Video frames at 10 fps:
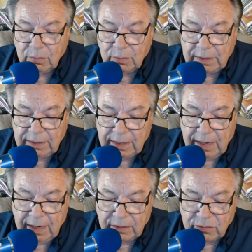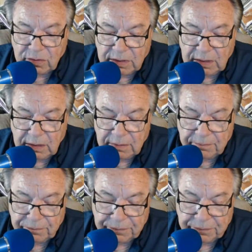we actually